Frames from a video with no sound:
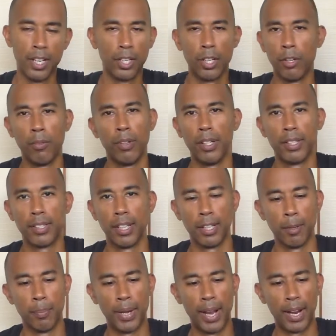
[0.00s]
couldn't really
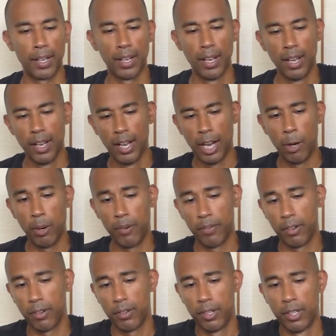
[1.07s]
send it back.
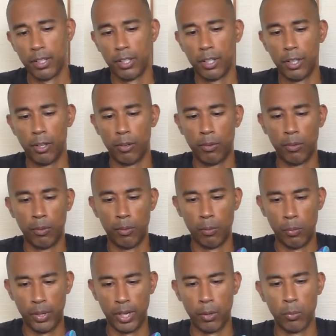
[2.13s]
However, you know,
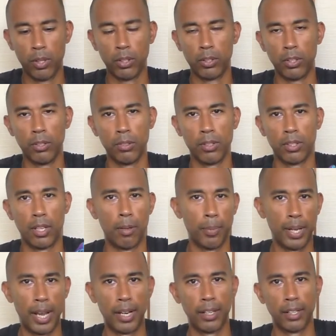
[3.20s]
what I will do is I'll
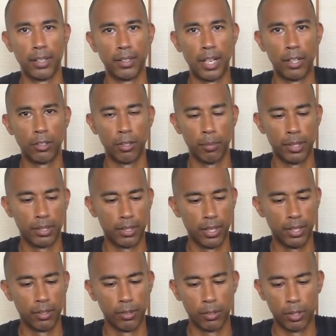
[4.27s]
be handing it down to my
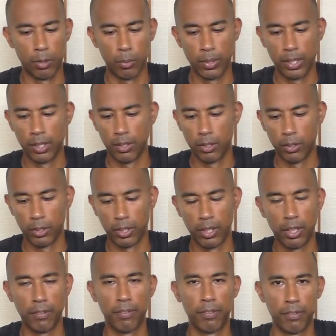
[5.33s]
son. So when he's old
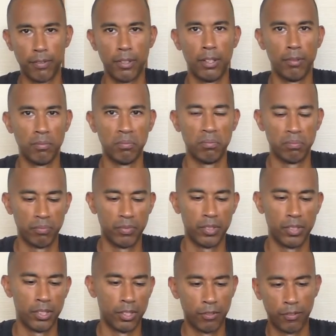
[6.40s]
enough and
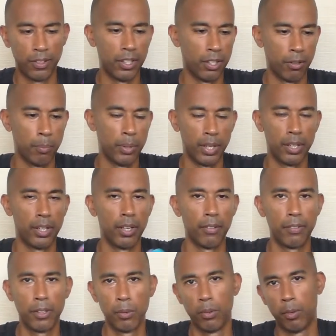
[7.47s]
his feet are big
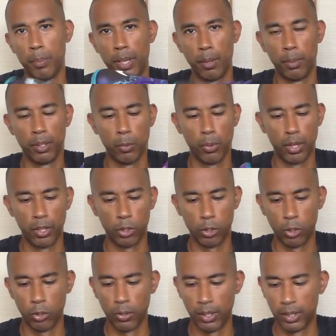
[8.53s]
enough, he will be able to wear the
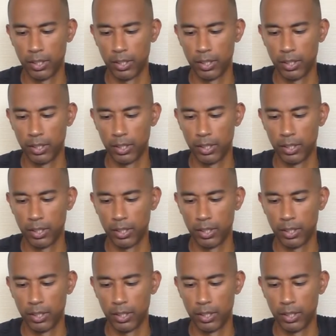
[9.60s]
shoe at